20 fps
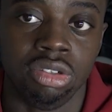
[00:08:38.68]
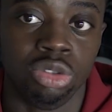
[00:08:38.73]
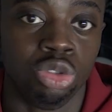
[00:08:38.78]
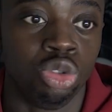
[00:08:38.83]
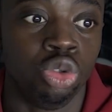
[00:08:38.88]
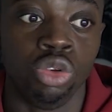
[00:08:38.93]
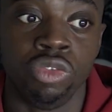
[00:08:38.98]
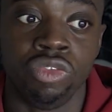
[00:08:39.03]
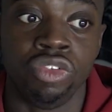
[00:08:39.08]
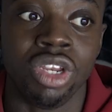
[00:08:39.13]

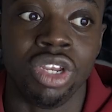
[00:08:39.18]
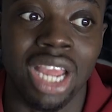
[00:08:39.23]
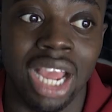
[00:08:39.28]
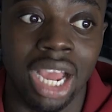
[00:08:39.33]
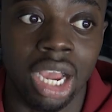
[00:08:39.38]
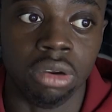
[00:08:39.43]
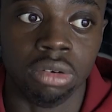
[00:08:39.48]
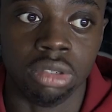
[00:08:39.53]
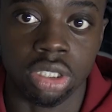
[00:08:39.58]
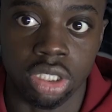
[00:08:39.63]
2-3
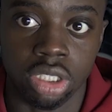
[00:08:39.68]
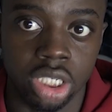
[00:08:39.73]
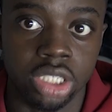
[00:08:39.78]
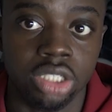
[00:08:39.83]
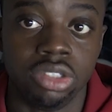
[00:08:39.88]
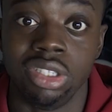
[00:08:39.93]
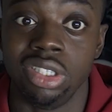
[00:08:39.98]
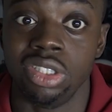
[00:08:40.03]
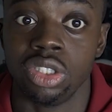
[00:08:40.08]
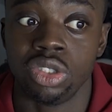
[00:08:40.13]
hours
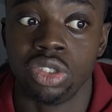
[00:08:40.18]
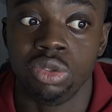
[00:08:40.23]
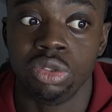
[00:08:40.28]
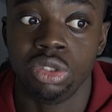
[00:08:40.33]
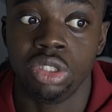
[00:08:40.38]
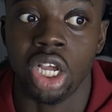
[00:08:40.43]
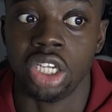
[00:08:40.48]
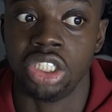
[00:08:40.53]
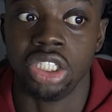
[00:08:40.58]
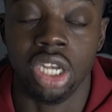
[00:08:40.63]
literally just
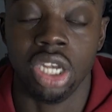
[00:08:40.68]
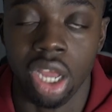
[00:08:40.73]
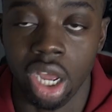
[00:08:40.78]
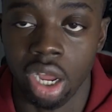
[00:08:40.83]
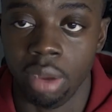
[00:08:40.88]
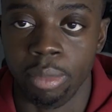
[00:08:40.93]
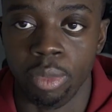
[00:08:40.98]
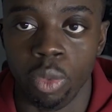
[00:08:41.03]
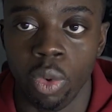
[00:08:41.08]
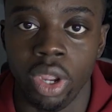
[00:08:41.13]
touching it
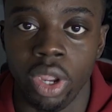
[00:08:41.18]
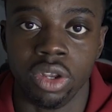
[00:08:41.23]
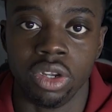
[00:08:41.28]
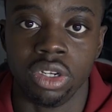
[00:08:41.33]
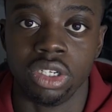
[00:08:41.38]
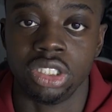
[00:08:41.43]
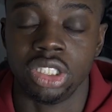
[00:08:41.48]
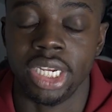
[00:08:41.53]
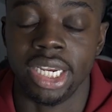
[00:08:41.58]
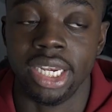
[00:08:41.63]
up, working on
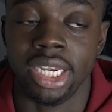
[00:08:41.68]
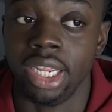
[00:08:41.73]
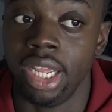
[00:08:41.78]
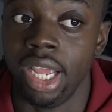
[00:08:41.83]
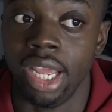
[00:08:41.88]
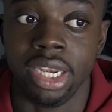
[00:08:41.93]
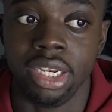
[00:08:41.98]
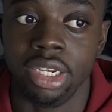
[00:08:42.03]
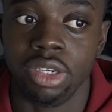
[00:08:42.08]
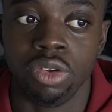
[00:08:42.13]
the shading,
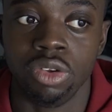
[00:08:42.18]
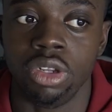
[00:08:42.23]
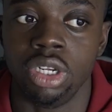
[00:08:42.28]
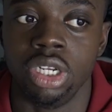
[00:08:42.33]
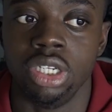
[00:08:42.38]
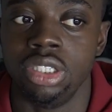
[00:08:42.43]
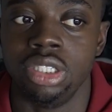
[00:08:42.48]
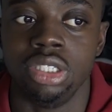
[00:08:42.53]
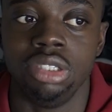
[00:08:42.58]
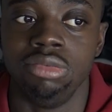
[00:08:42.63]
and it took
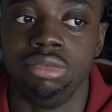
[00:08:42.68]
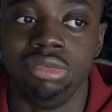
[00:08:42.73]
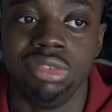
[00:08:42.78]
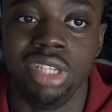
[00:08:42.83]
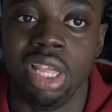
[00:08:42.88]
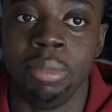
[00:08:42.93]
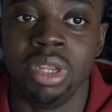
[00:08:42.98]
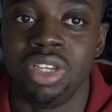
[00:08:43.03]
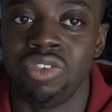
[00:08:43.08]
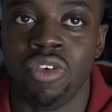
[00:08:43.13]
this
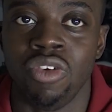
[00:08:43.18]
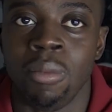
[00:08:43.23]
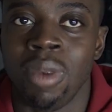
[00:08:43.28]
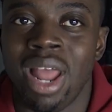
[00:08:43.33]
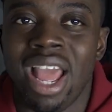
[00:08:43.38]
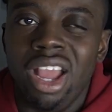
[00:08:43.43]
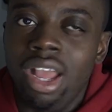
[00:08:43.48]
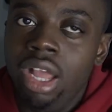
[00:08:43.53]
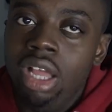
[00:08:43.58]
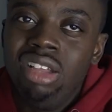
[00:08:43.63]
image from
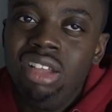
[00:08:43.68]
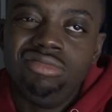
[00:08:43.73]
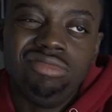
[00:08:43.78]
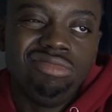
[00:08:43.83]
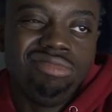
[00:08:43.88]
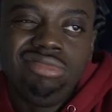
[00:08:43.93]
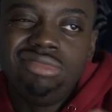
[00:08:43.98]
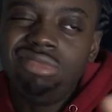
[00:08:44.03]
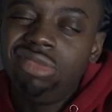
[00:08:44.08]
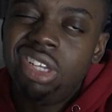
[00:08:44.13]
like
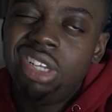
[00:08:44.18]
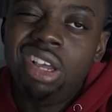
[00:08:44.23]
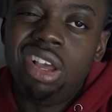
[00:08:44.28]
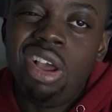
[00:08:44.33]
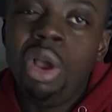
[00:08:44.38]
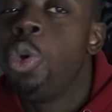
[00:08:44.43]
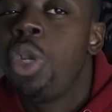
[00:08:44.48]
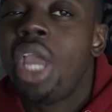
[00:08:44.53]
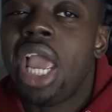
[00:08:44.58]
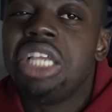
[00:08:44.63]

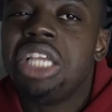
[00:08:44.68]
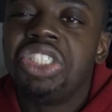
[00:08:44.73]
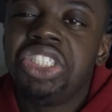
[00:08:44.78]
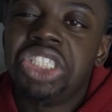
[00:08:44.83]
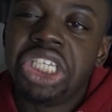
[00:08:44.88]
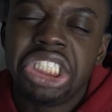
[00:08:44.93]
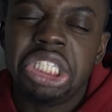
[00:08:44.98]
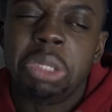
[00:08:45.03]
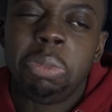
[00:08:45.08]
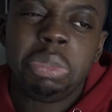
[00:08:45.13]
okay
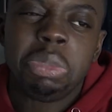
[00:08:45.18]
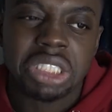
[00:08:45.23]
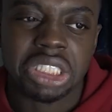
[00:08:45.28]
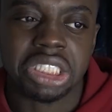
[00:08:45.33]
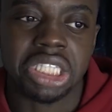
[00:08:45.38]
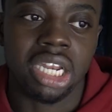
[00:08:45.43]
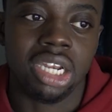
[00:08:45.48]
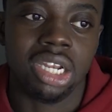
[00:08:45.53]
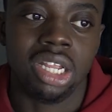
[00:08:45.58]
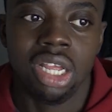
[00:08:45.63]

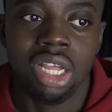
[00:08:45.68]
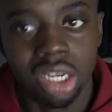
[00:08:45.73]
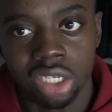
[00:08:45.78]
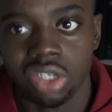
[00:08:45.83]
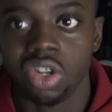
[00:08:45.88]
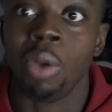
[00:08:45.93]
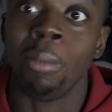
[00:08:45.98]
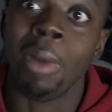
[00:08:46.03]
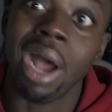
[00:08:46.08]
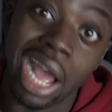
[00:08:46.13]
60%
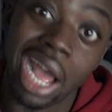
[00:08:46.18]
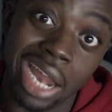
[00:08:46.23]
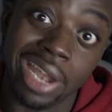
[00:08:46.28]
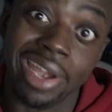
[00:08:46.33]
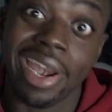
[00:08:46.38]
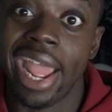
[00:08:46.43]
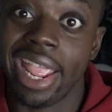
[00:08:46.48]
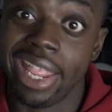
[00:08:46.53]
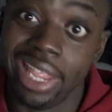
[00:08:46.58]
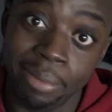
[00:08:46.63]
to about a
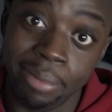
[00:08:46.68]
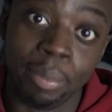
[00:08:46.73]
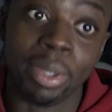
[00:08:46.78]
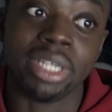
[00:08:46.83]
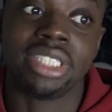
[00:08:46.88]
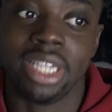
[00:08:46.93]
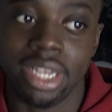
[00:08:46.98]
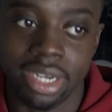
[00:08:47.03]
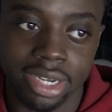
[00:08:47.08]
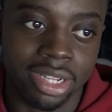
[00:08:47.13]

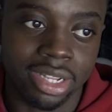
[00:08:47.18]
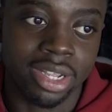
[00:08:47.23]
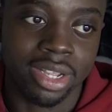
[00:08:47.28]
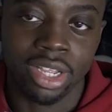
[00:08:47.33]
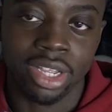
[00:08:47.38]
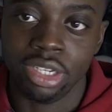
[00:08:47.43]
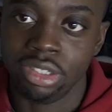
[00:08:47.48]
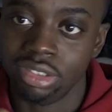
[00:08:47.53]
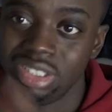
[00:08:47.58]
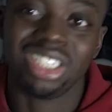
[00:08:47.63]
90%
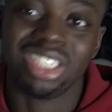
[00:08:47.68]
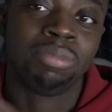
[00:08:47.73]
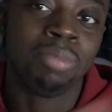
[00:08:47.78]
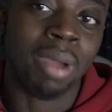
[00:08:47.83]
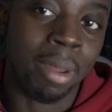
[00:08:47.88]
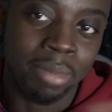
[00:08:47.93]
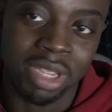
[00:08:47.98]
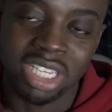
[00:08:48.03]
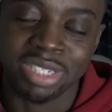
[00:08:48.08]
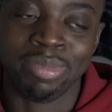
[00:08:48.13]
just
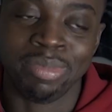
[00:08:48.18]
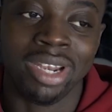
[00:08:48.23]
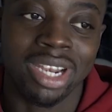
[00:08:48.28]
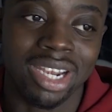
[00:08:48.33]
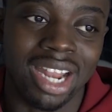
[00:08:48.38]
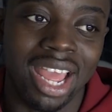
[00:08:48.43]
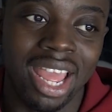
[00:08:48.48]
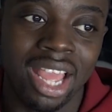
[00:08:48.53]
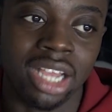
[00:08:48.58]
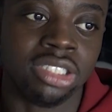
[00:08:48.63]
by me spending
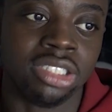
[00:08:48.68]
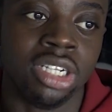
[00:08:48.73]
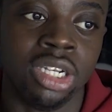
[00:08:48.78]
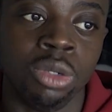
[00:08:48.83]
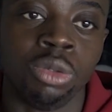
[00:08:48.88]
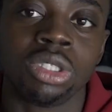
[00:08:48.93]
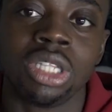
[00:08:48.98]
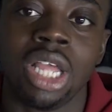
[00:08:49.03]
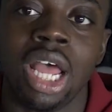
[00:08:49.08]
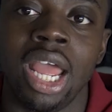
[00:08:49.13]
that extra
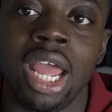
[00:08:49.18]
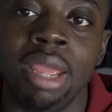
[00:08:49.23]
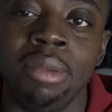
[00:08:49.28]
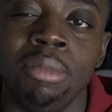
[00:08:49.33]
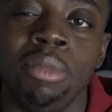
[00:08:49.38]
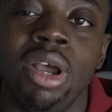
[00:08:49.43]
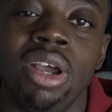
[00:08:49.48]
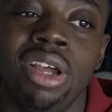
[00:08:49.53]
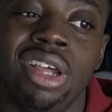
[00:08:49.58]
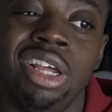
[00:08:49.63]
little
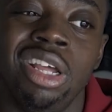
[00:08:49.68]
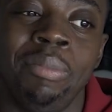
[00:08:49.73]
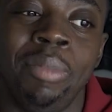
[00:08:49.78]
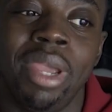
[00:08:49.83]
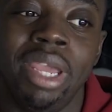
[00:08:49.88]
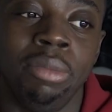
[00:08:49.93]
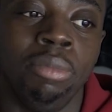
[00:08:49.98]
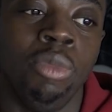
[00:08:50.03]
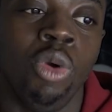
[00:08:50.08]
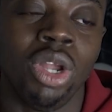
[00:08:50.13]
time
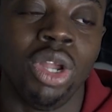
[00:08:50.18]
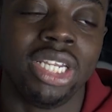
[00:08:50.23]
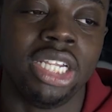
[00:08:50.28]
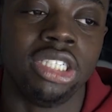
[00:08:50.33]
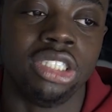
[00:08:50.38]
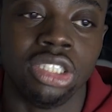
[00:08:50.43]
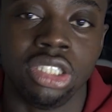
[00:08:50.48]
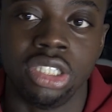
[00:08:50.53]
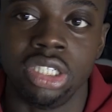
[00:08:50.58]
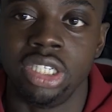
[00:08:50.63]
paying more
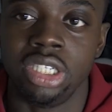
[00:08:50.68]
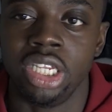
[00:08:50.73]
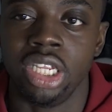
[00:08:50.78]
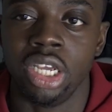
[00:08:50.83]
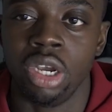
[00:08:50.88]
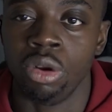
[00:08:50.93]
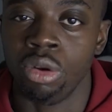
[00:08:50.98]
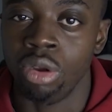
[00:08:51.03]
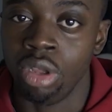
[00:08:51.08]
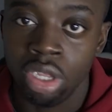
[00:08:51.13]
attention to
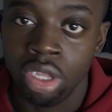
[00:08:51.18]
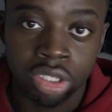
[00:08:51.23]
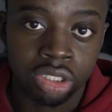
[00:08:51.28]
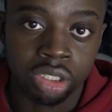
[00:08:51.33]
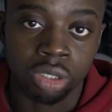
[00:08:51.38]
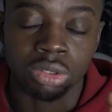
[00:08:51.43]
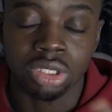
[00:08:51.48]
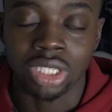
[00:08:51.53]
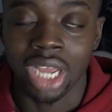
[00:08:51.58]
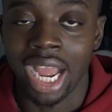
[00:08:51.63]
detail.
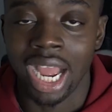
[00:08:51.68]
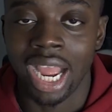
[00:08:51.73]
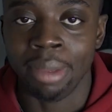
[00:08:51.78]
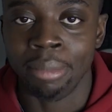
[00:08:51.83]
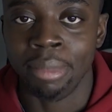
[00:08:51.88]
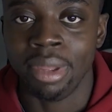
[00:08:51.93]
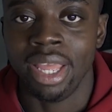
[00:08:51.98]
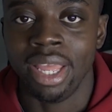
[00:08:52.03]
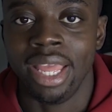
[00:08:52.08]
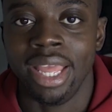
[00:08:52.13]
So
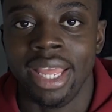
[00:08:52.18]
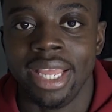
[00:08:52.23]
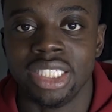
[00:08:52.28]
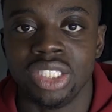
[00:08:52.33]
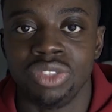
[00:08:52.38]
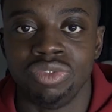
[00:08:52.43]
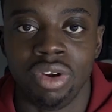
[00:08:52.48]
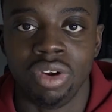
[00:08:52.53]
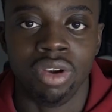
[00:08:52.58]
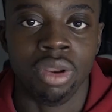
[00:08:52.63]
time is
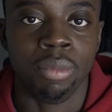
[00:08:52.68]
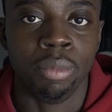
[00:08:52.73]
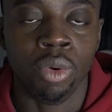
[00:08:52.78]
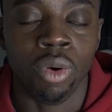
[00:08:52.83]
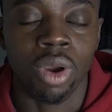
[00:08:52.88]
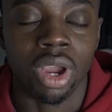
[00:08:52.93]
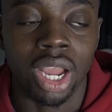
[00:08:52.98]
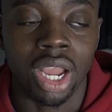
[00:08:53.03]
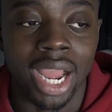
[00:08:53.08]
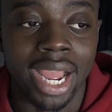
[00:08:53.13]
very
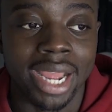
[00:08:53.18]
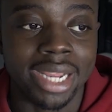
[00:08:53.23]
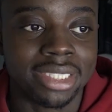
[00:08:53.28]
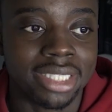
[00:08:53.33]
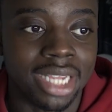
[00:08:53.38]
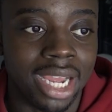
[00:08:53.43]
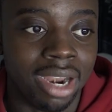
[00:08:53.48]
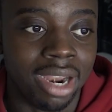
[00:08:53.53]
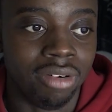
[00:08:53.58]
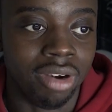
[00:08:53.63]
important, guys.
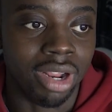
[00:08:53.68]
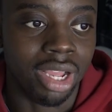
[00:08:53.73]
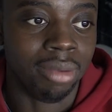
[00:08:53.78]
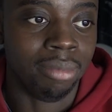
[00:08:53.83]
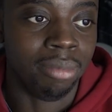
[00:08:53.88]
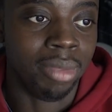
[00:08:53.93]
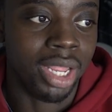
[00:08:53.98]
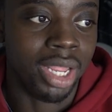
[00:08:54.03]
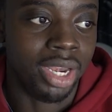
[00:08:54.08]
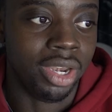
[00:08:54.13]
I
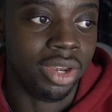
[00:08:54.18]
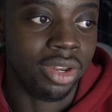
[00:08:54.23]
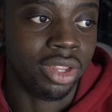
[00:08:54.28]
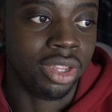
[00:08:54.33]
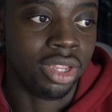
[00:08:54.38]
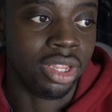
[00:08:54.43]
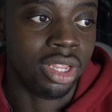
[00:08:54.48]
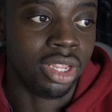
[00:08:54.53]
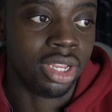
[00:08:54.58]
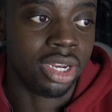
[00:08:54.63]
recommend,
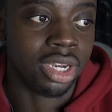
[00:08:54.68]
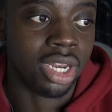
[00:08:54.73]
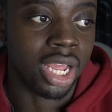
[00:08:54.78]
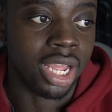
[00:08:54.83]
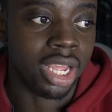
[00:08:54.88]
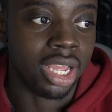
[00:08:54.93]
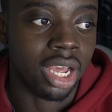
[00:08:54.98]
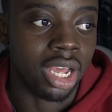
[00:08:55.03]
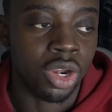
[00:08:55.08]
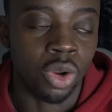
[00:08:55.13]

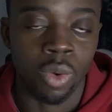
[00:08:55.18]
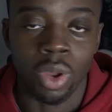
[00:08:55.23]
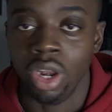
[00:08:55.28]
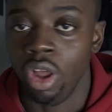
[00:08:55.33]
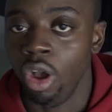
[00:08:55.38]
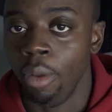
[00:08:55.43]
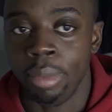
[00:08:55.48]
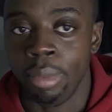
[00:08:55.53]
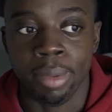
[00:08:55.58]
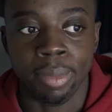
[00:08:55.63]
like, I know a
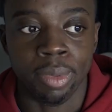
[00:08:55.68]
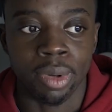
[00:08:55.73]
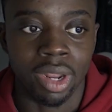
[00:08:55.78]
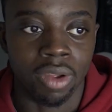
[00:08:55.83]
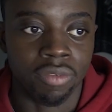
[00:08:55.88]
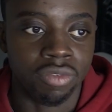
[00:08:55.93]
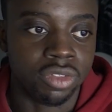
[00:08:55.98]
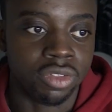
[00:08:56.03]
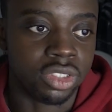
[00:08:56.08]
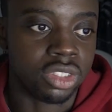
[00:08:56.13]
lot of people
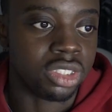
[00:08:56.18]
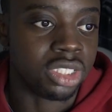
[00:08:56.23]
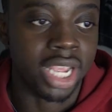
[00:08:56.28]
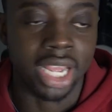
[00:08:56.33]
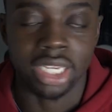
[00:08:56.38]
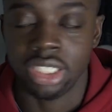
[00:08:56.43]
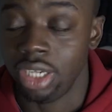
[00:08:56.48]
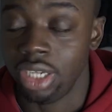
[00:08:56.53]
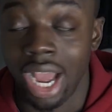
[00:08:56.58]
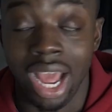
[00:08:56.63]
love to
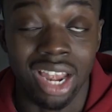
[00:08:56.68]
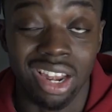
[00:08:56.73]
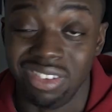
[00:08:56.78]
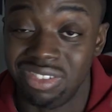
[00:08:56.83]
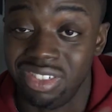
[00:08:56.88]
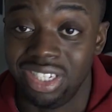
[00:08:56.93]
sketch. I love